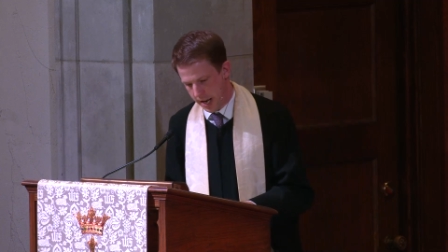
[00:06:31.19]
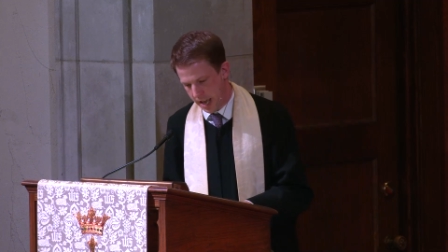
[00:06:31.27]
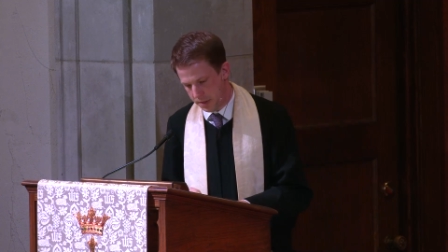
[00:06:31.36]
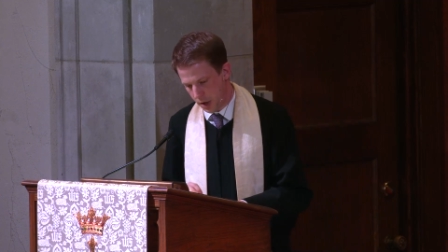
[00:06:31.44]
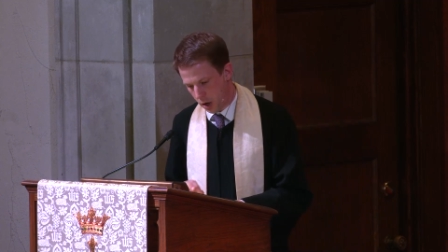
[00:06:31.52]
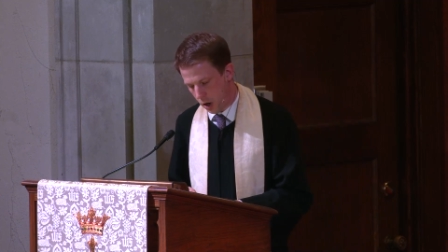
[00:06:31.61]

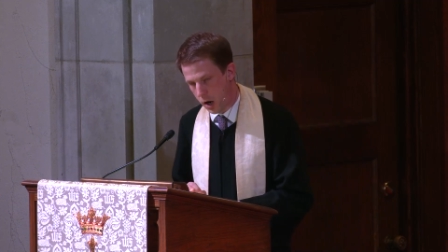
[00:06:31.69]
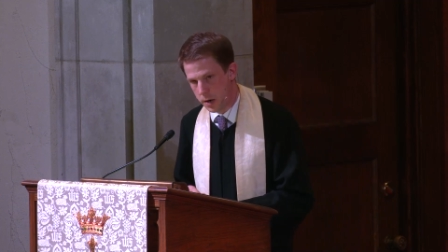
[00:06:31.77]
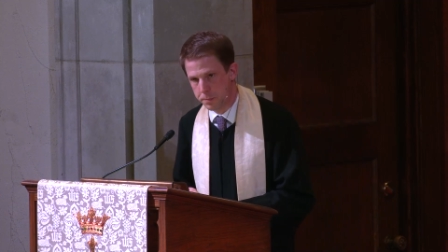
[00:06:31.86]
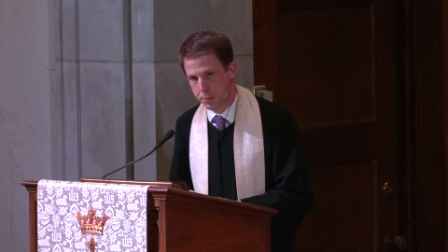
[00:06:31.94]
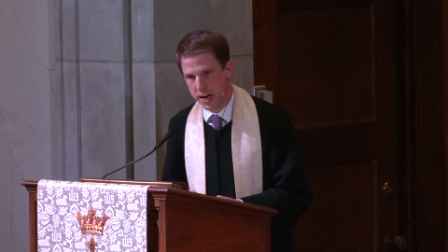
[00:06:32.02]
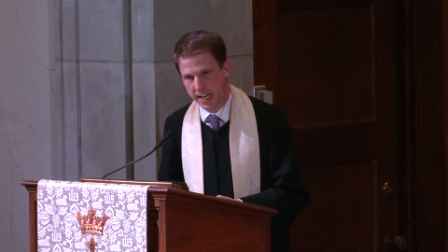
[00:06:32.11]
and the
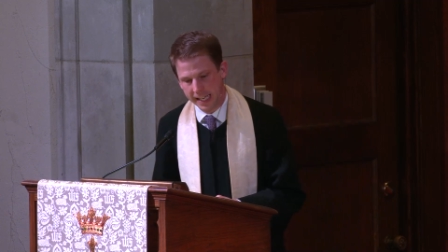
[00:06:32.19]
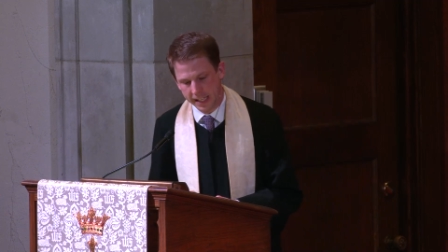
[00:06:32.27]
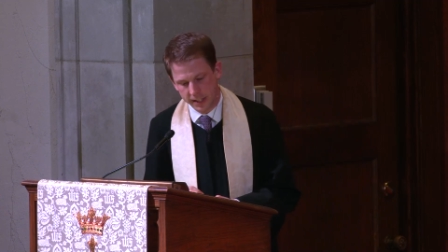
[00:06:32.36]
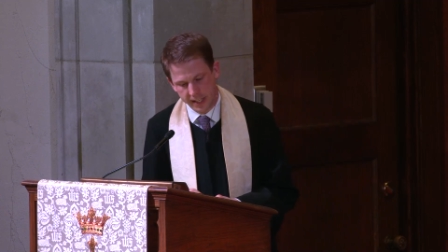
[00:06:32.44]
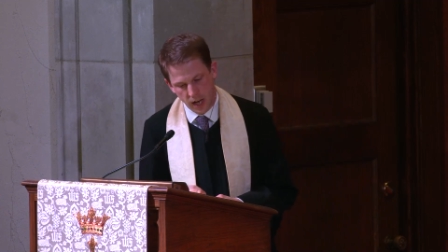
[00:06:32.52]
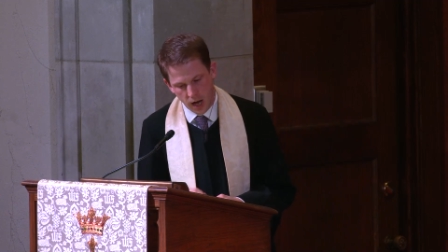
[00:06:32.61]

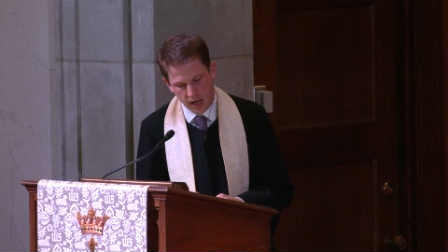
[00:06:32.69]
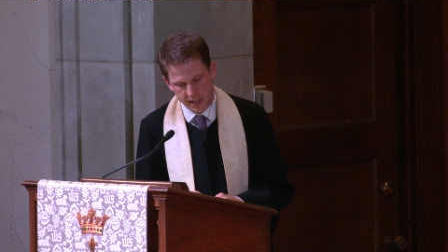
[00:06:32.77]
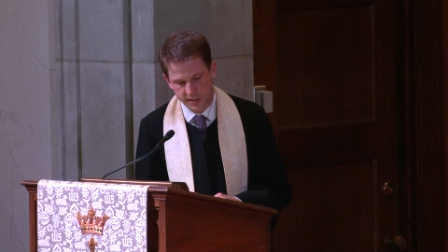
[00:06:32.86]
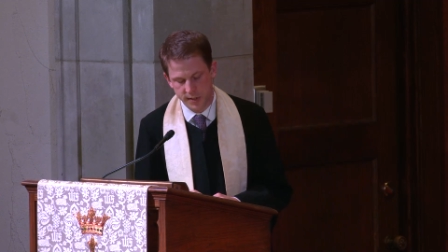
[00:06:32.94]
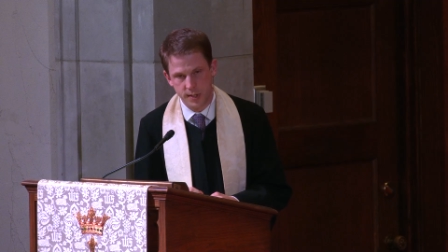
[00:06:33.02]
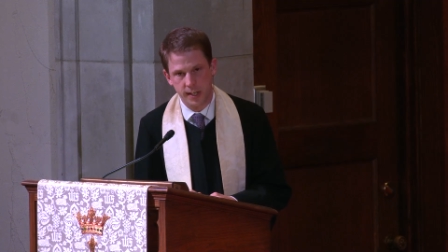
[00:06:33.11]
heartbreakingly
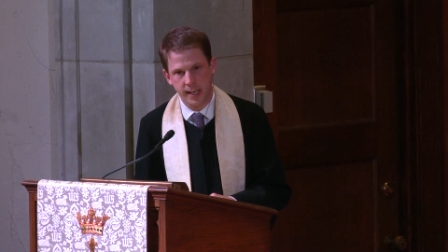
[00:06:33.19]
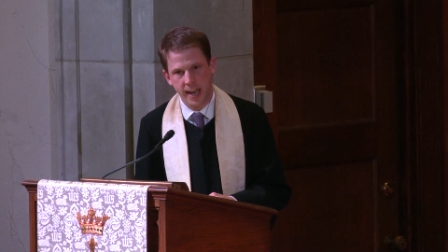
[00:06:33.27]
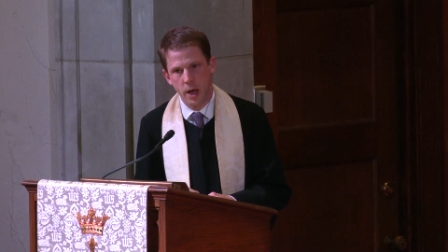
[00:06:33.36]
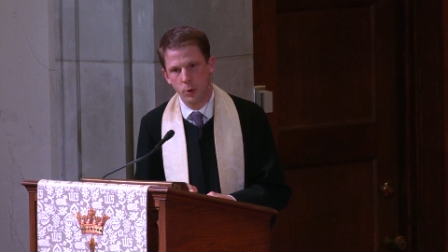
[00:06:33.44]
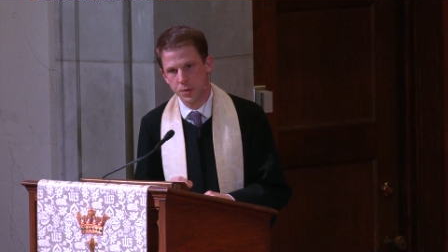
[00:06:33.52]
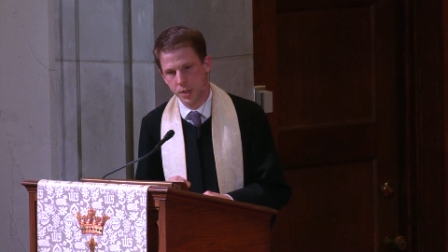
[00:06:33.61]
honest
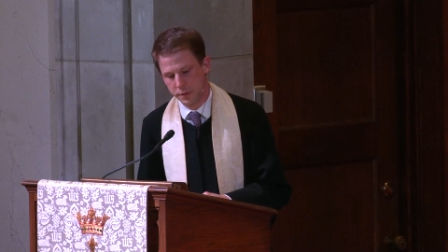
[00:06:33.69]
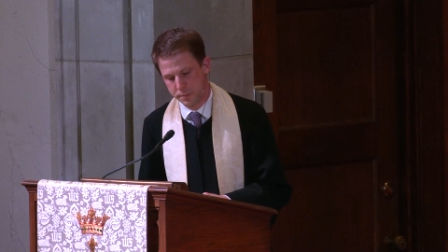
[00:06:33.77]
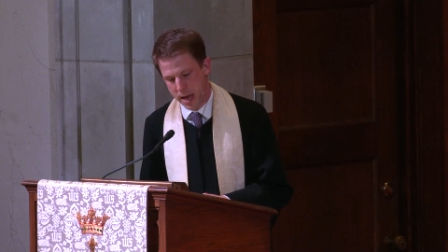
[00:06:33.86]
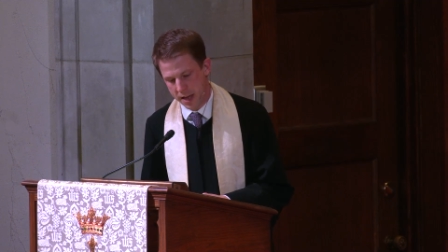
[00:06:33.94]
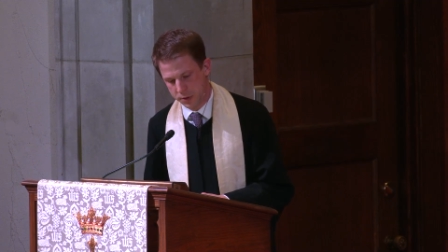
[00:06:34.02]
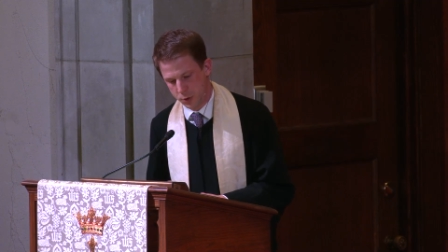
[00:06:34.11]
account of
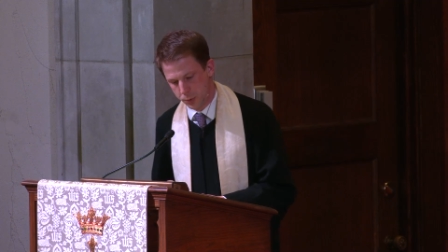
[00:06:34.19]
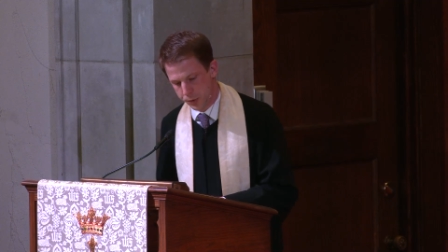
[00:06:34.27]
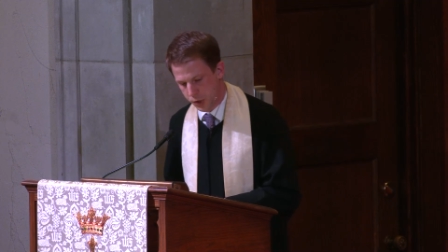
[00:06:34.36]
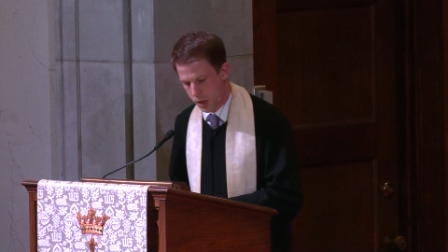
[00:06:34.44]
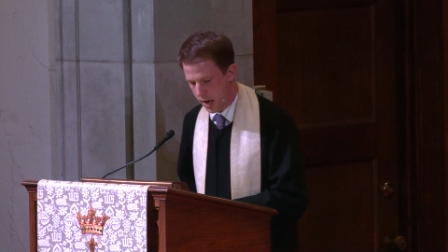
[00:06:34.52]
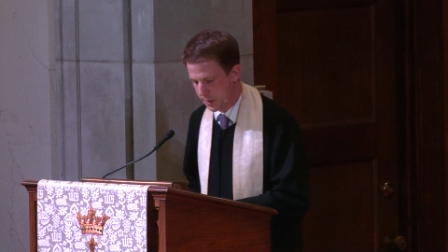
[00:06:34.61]

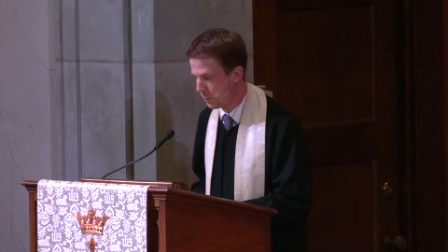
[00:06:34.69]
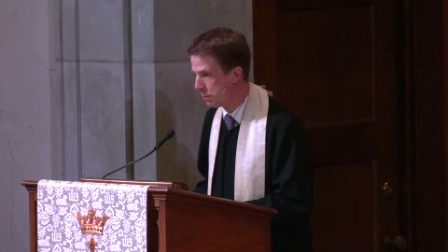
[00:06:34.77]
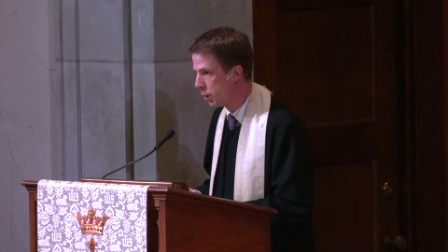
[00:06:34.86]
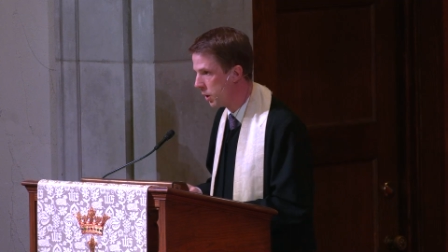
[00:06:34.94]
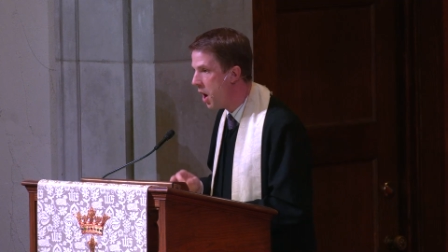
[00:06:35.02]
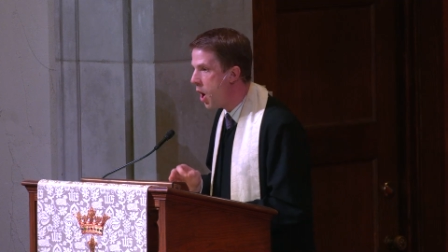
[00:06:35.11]
Matthew's
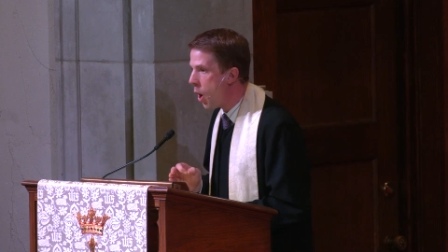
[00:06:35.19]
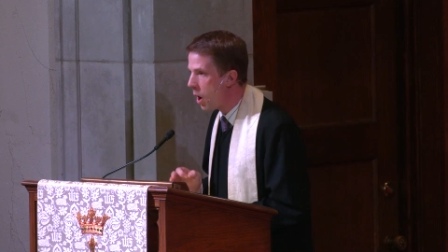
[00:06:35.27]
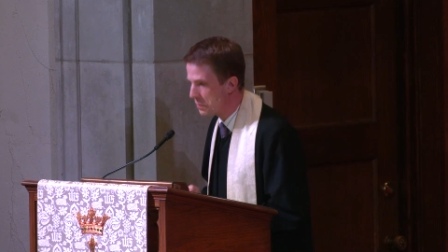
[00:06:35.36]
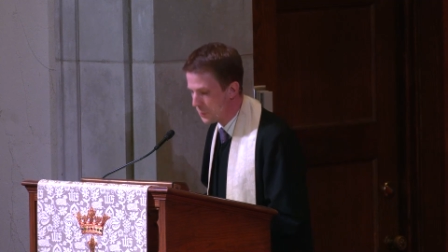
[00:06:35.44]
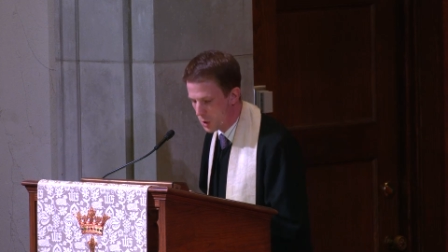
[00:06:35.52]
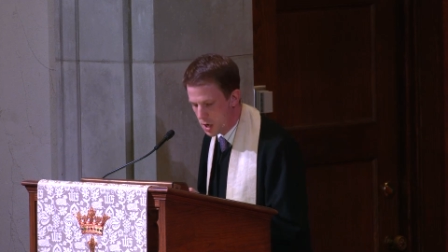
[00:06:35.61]
gospel
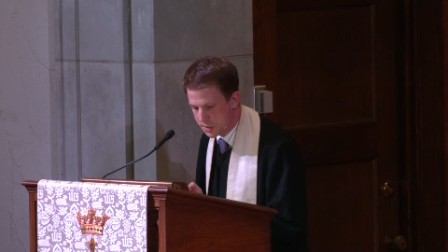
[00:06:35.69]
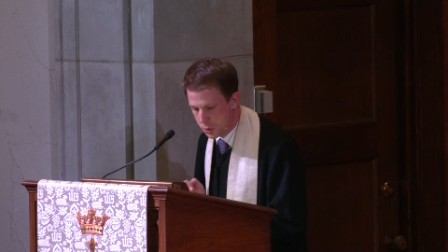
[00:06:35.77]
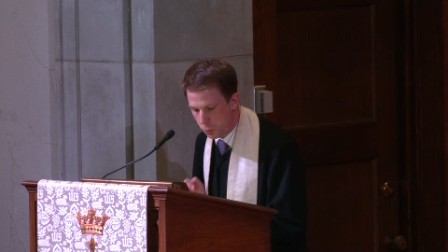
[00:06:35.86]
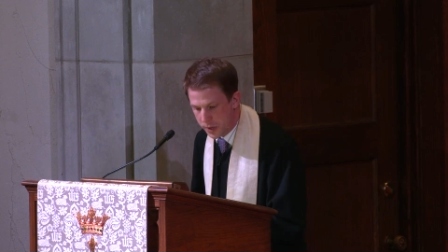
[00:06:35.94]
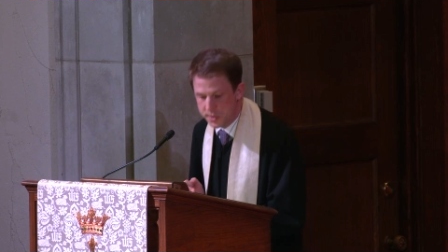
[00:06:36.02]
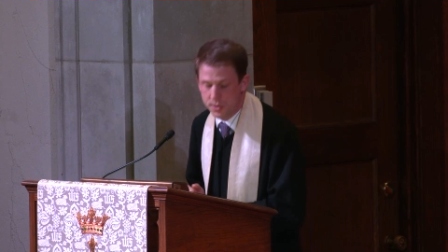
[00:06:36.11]
offer us
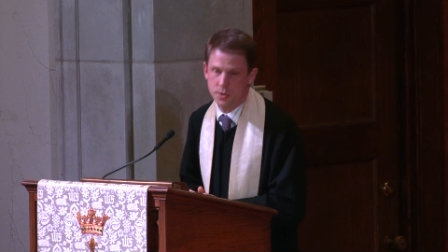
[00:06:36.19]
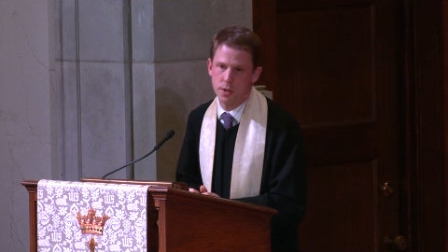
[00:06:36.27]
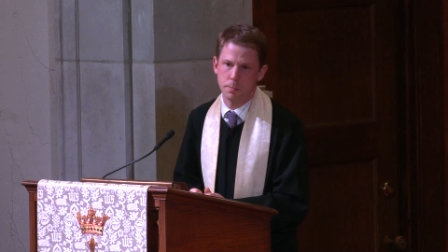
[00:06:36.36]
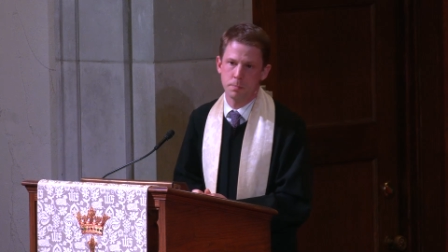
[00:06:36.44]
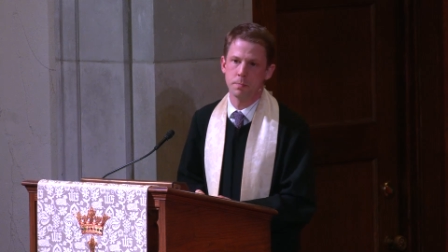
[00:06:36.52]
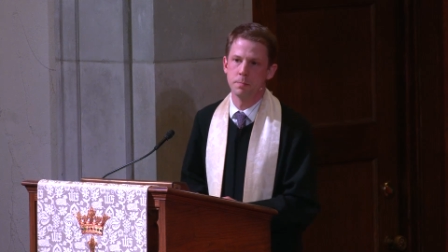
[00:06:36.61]

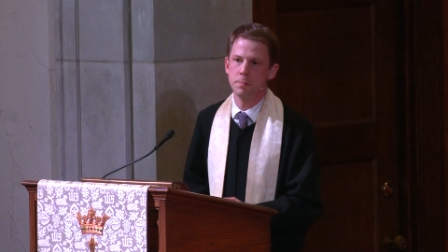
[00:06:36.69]
wisdom